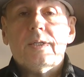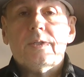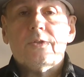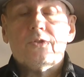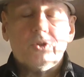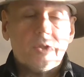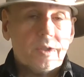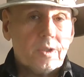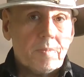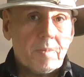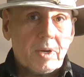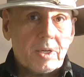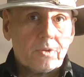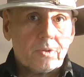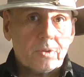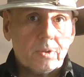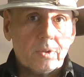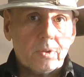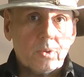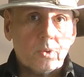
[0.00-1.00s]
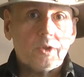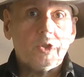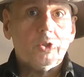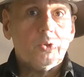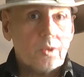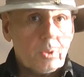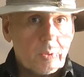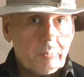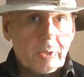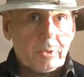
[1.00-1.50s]
three-dimensional or
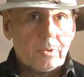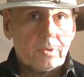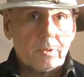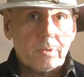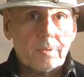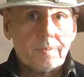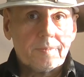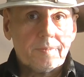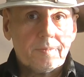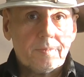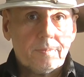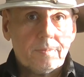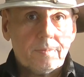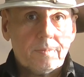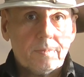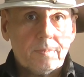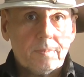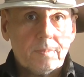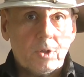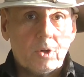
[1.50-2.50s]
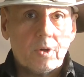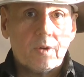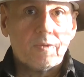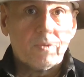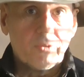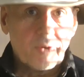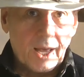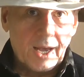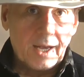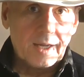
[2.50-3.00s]
two-dimensional? Are they
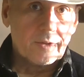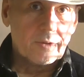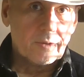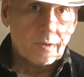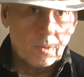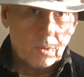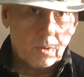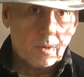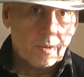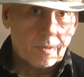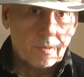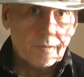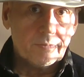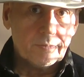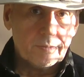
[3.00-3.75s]
flat or,